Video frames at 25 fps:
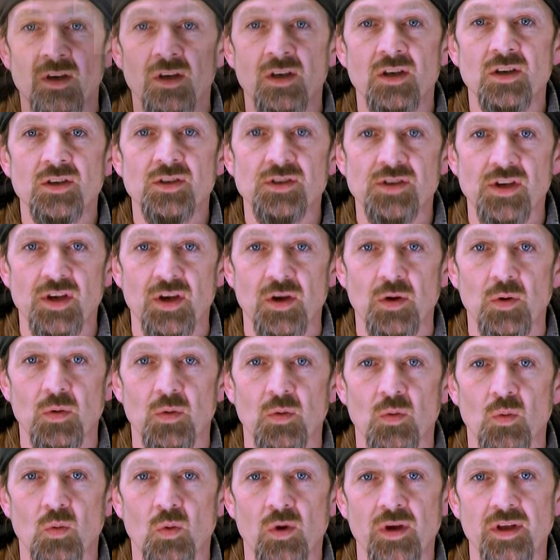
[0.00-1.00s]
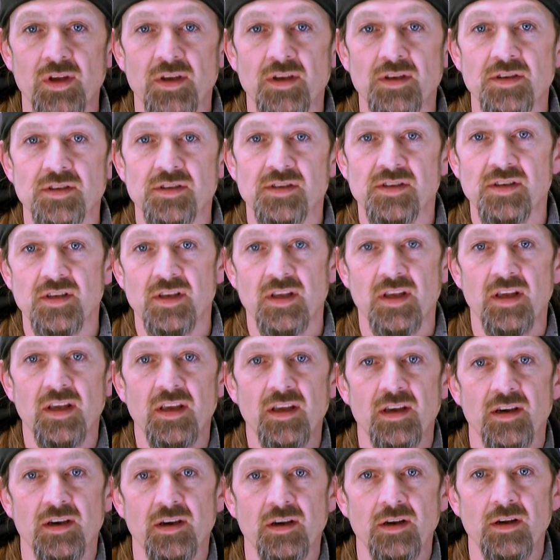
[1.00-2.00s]
So, what you can see
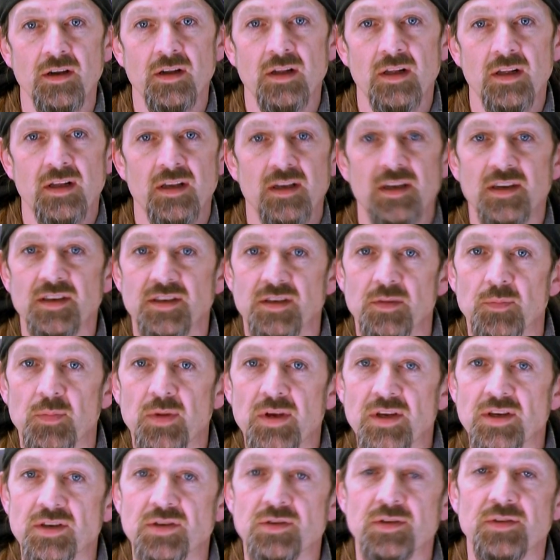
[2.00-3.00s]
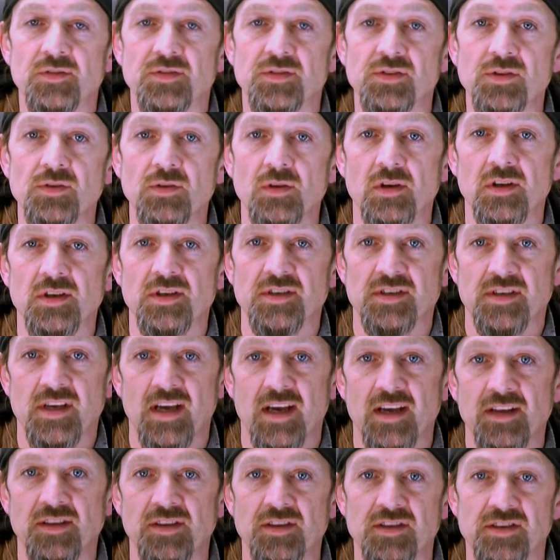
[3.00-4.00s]
here is a picture of Zula sat
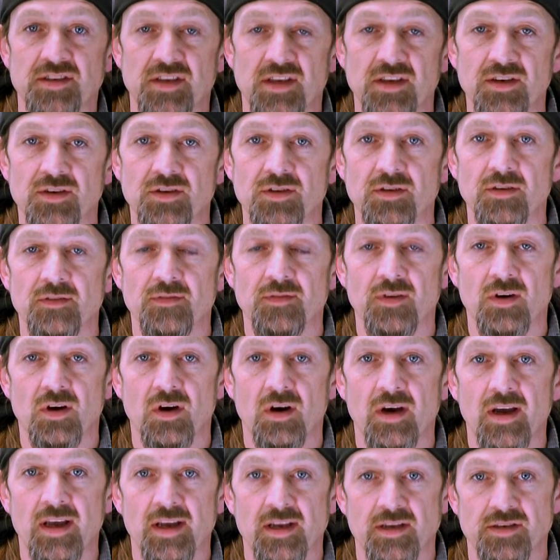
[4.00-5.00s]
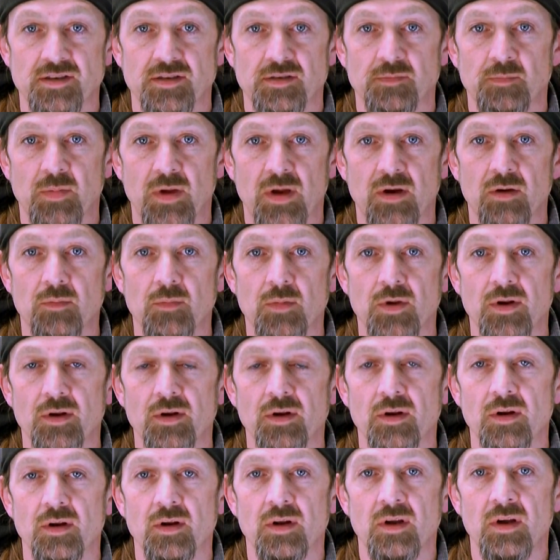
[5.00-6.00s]
in the centre of our experiment.
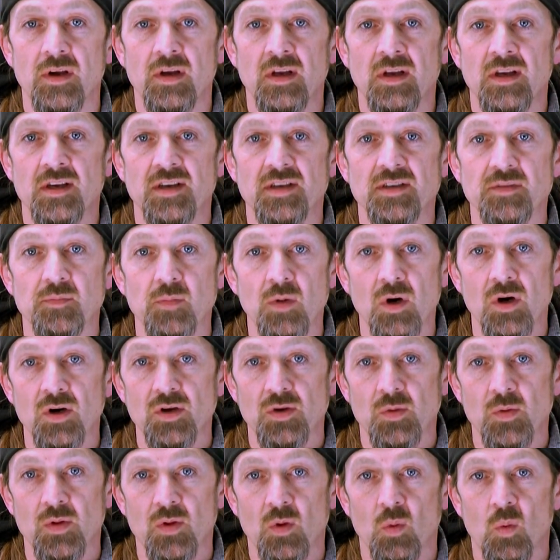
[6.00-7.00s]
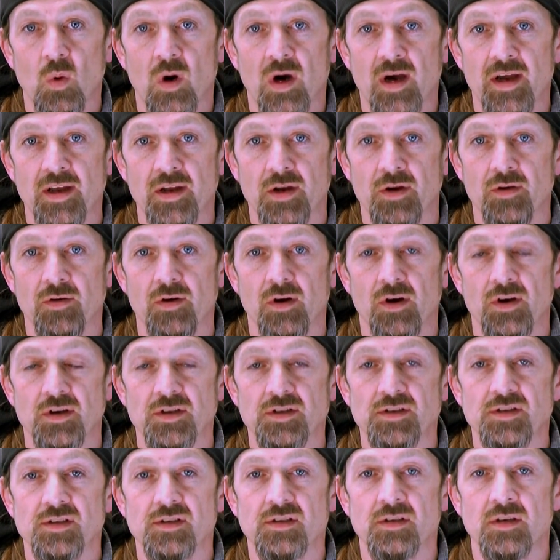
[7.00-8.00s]
It's marked with a white
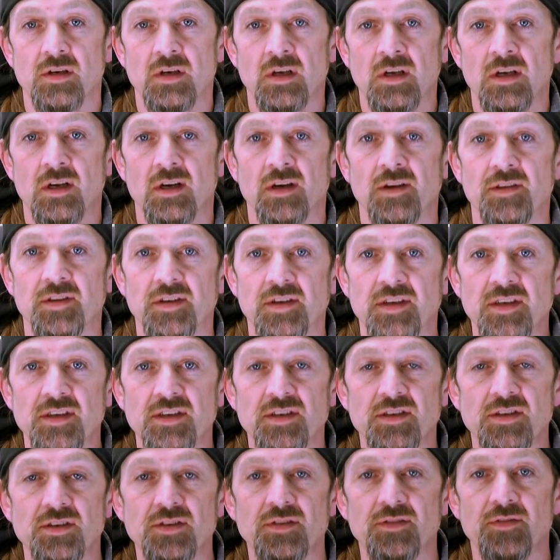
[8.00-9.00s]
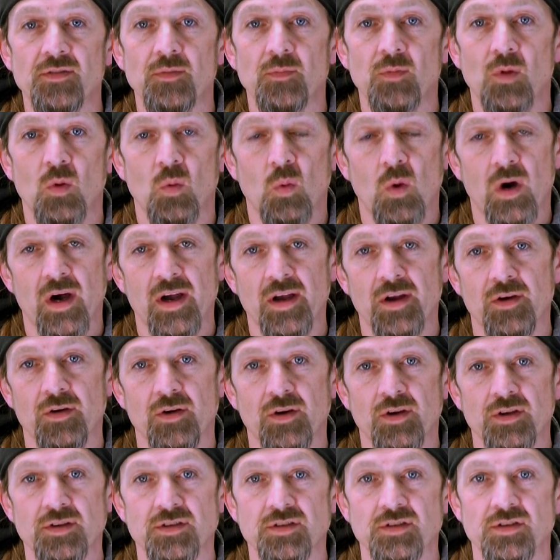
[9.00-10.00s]
cross, and the distance from the white
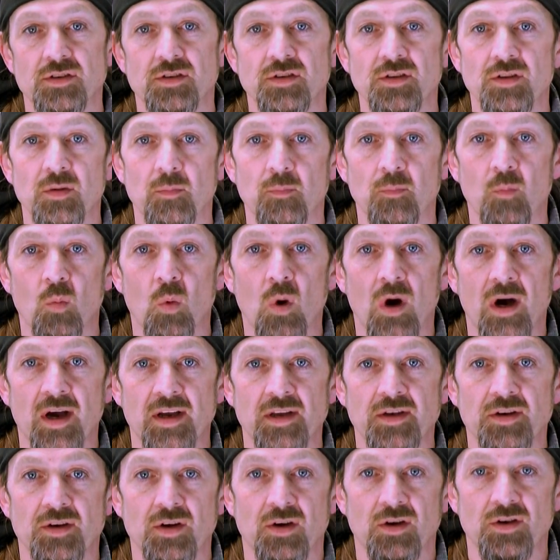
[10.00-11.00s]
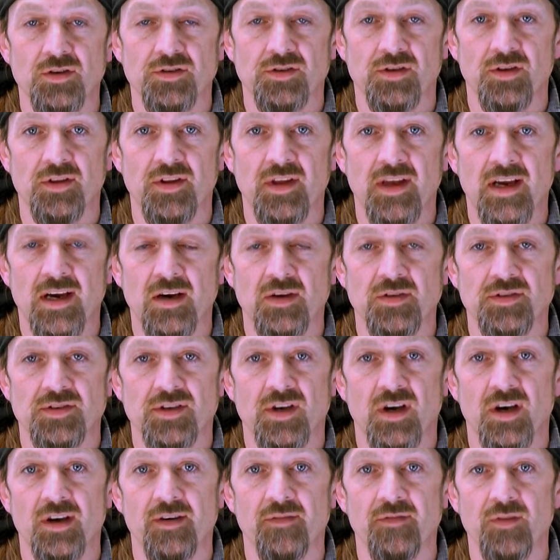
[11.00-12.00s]
cross to the white dots on the
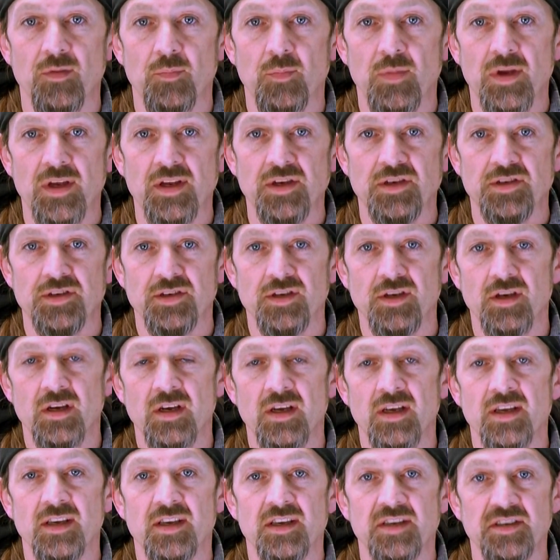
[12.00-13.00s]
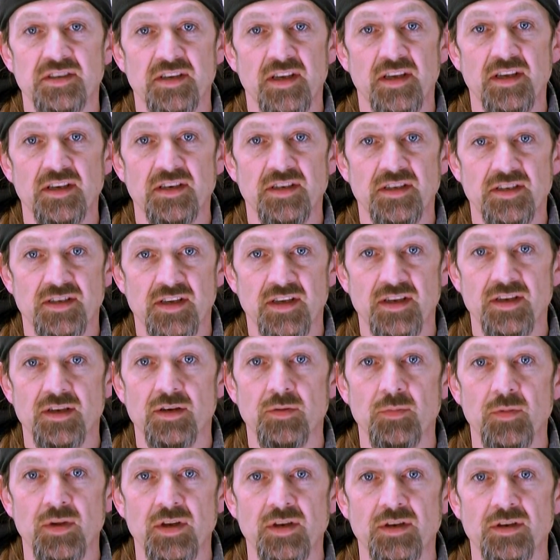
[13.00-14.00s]
outside of the picture is 80
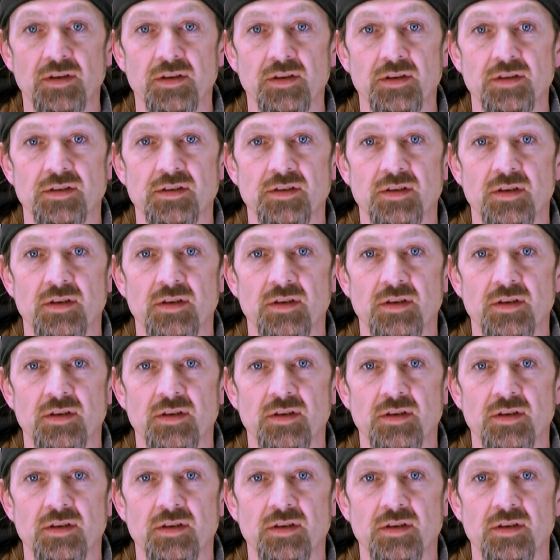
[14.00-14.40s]
centimetres.